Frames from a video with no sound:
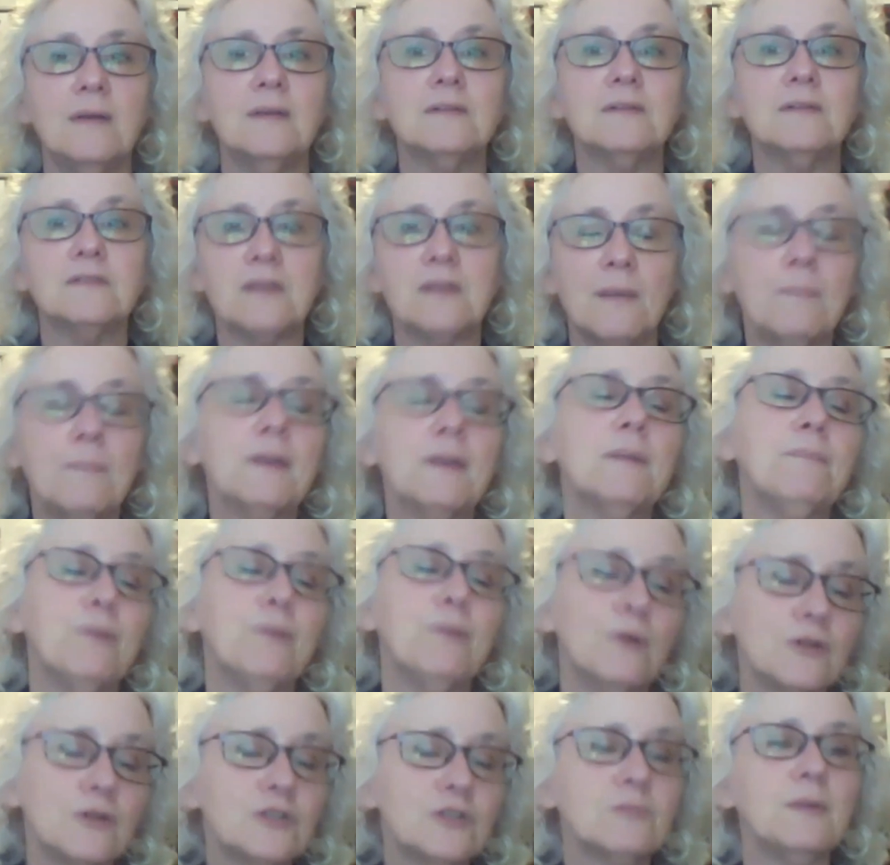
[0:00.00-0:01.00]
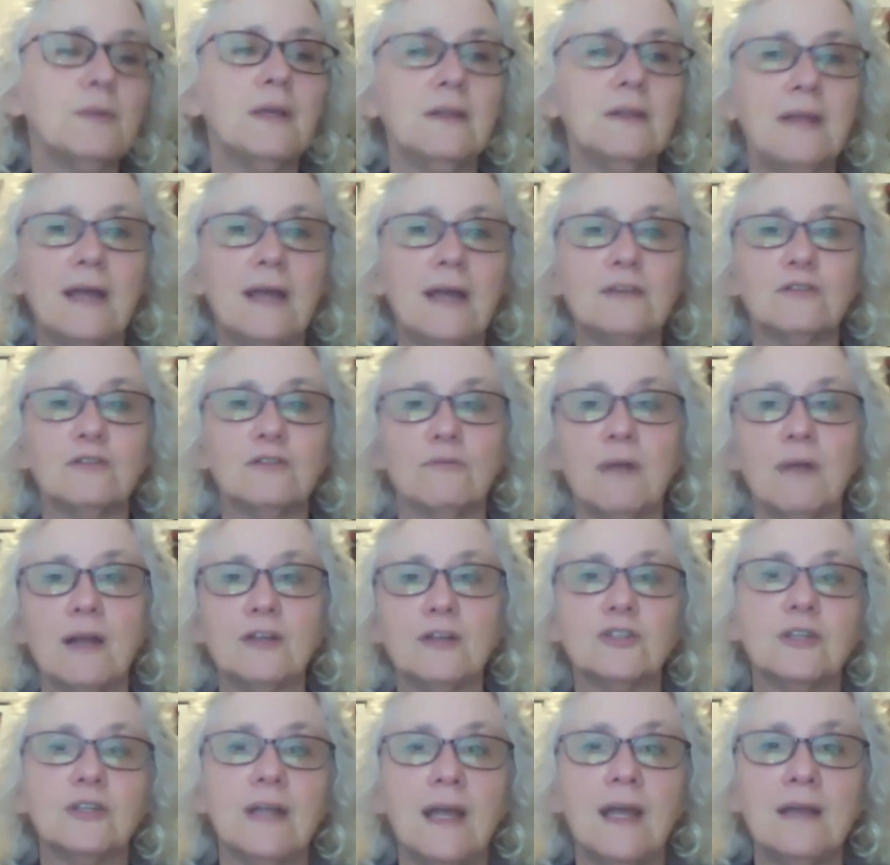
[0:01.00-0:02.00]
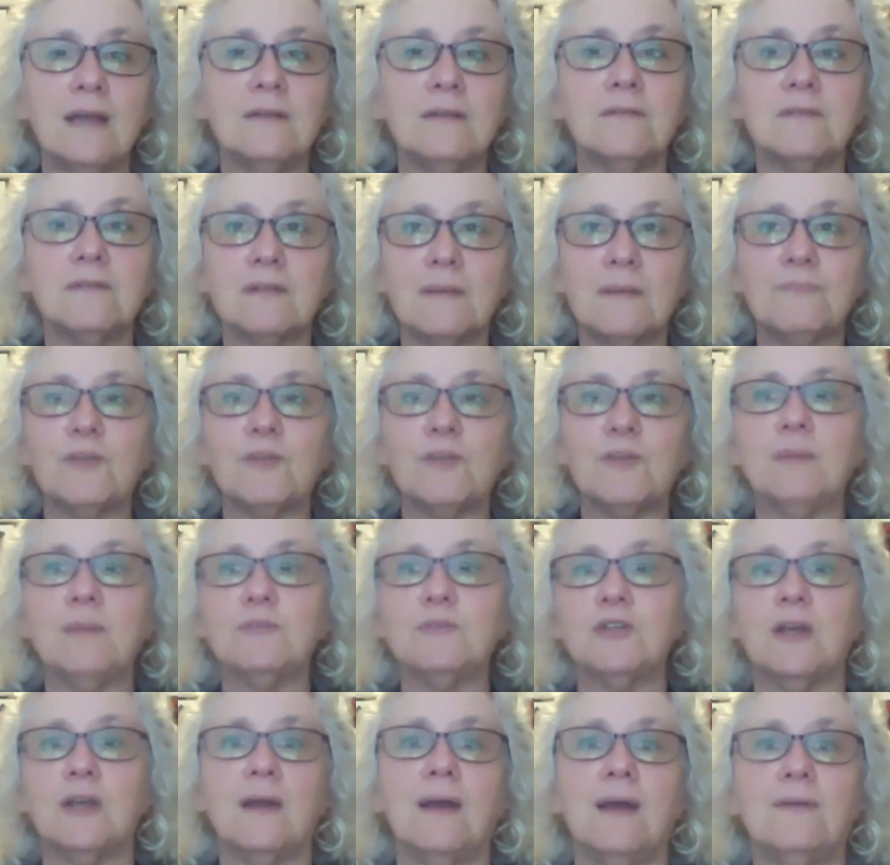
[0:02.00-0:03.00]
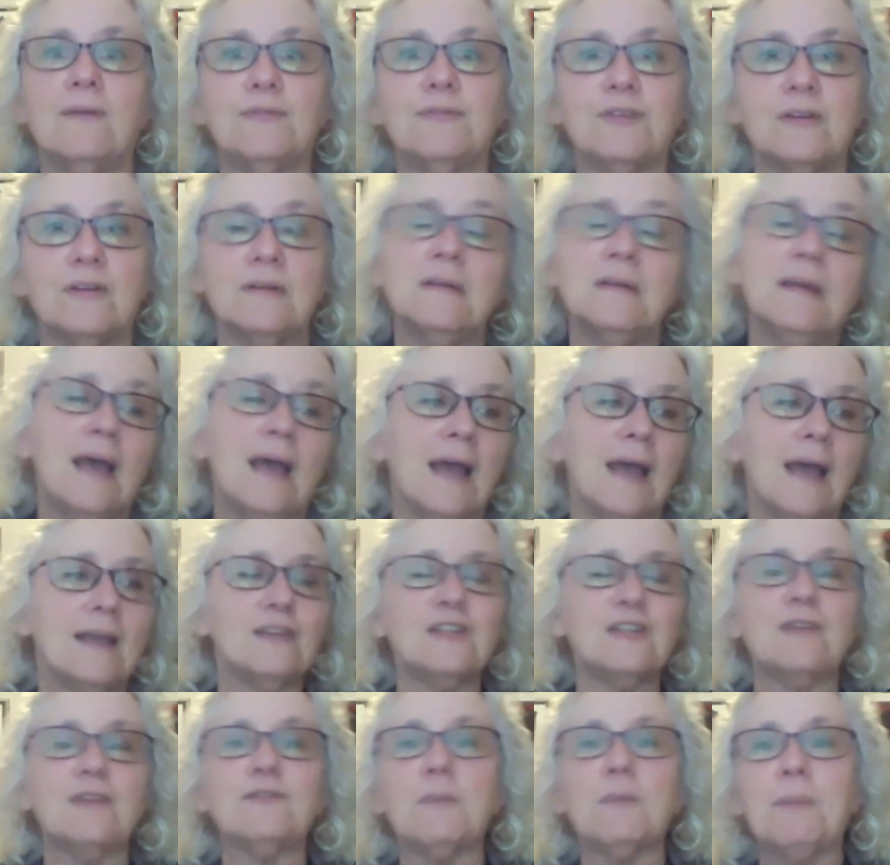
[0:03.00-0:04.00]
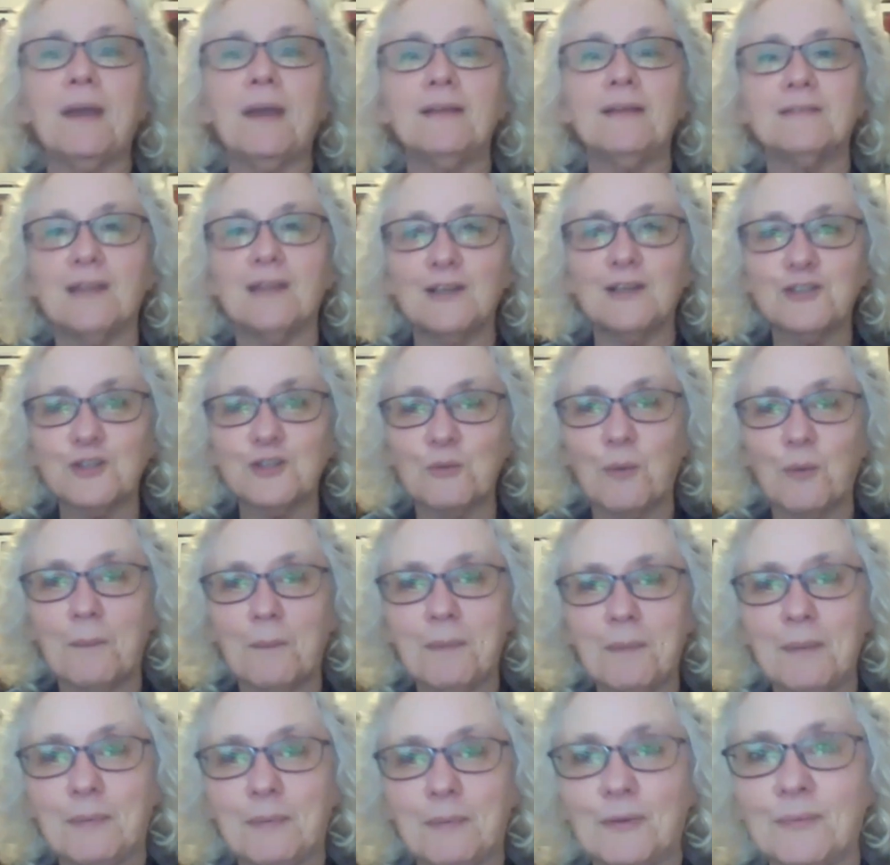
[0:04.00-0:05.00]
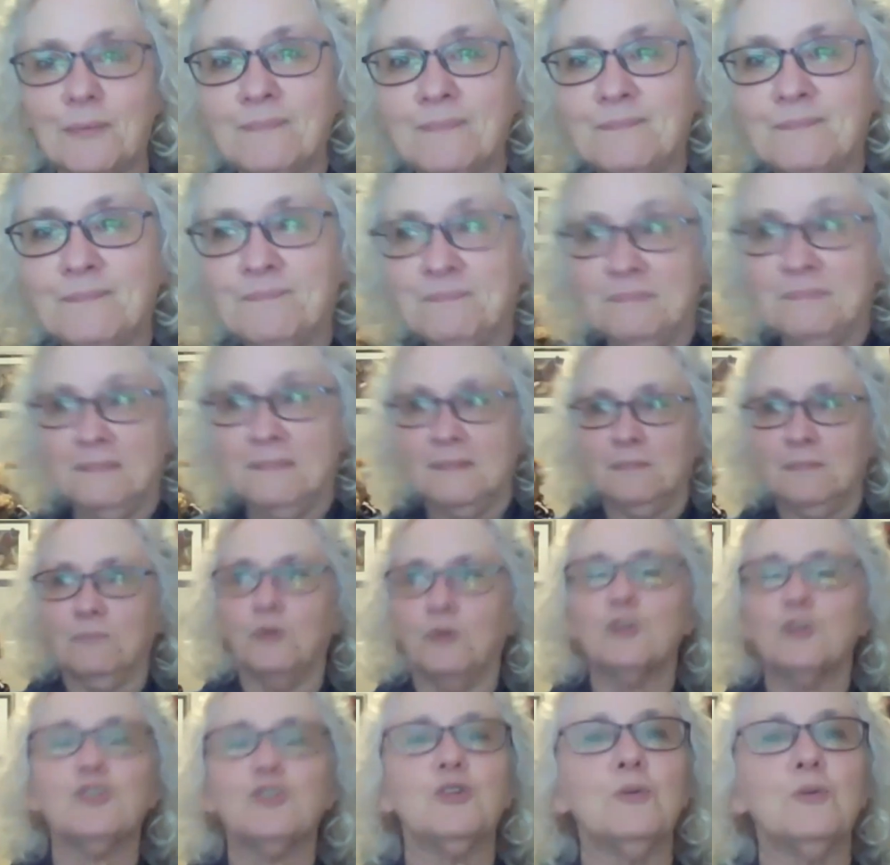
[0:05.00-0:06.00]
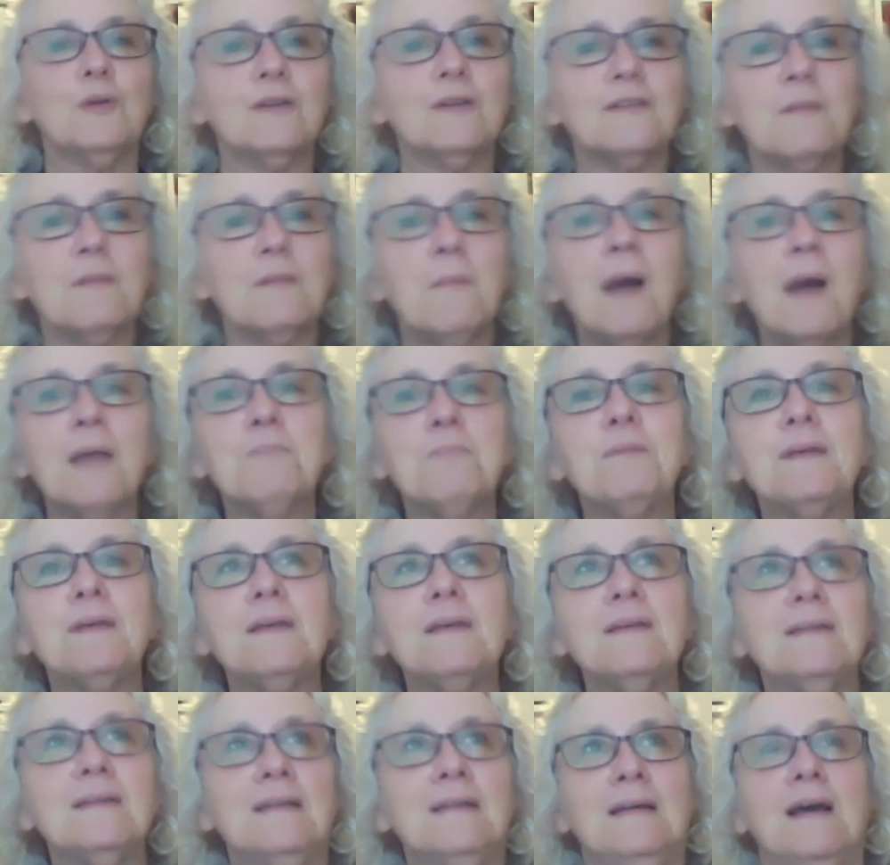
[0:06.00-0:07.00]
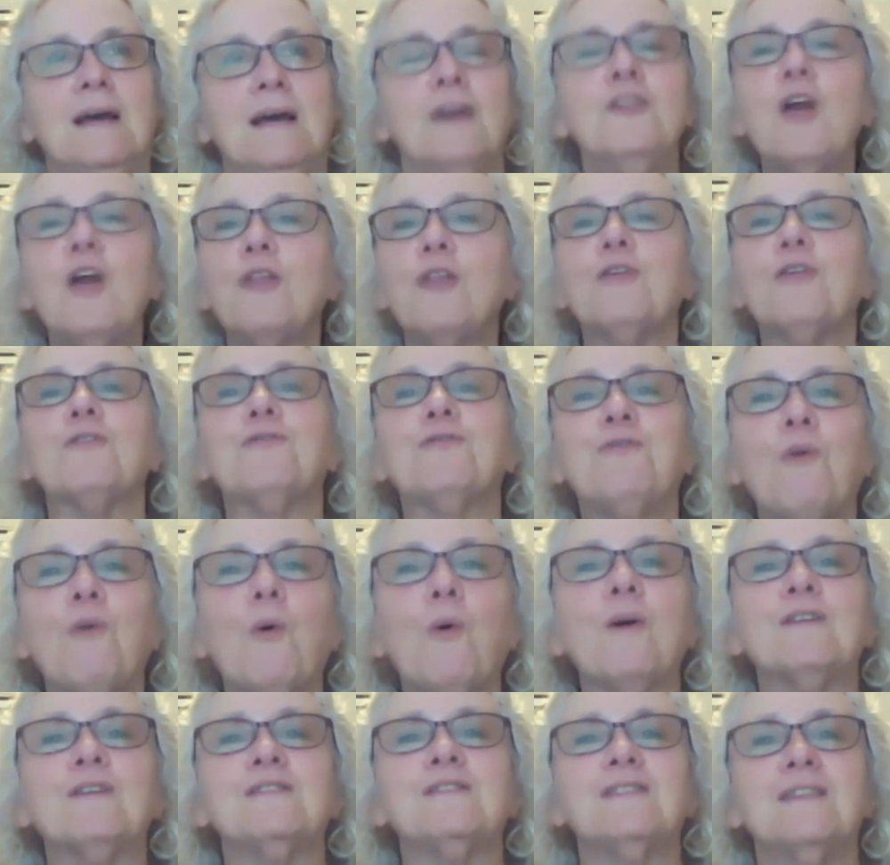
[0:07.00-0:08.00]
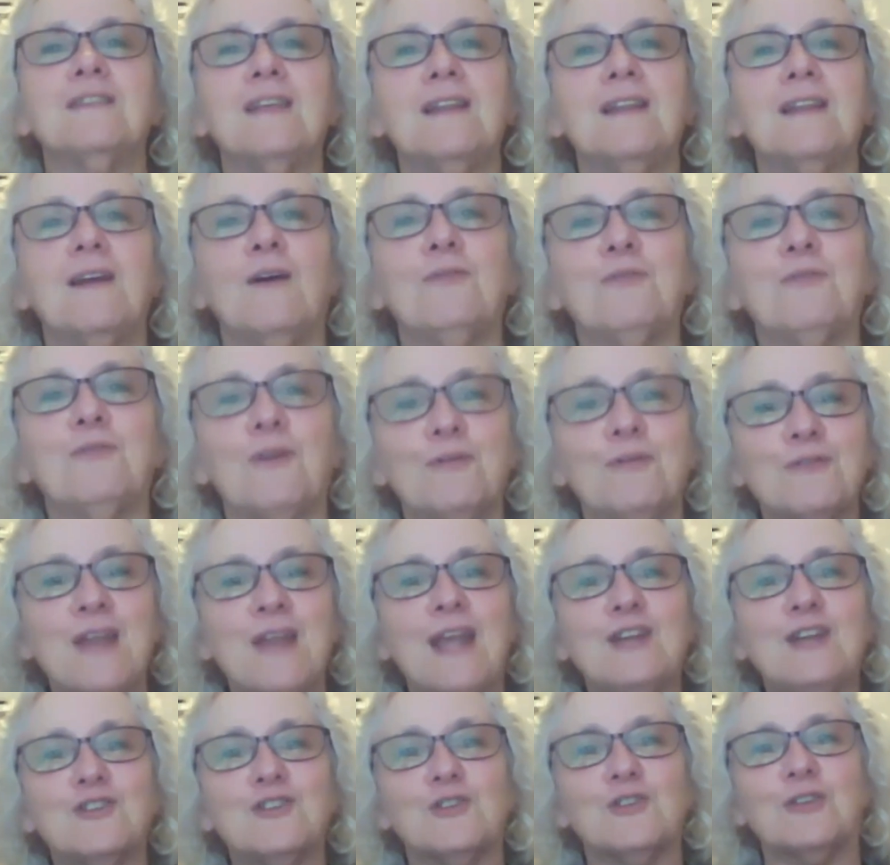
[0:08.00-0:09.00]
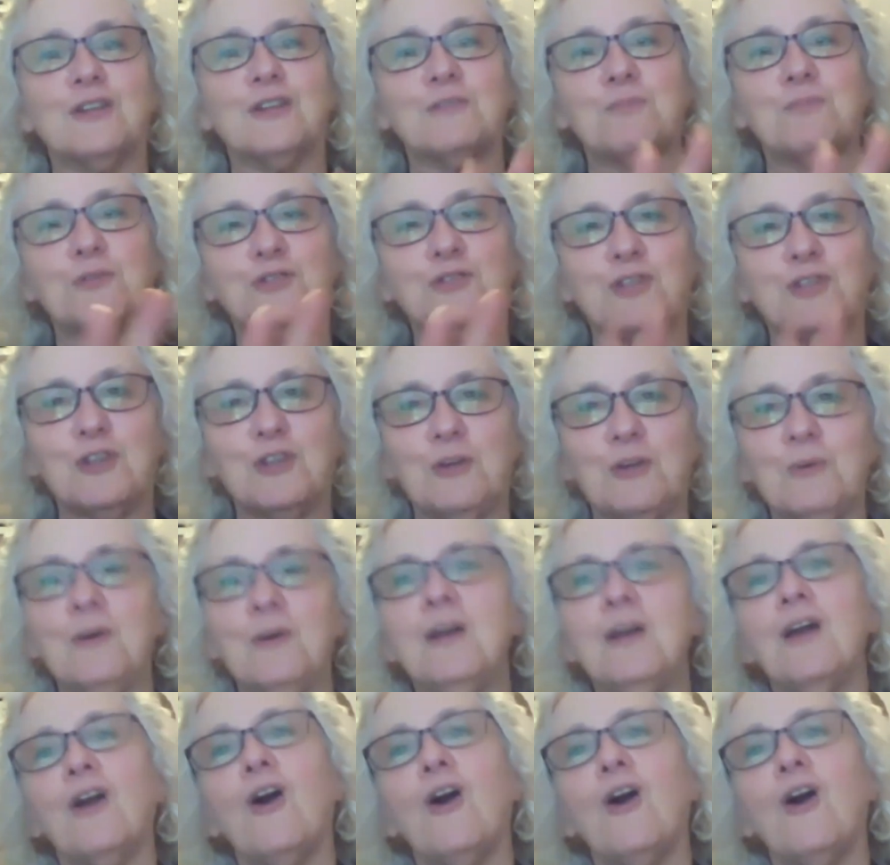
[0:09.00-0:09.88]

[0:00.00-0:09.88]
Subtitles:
in that direction. And sometimes I guess you have to pay attention when people push you, because it might be another force of nature that's pushing you.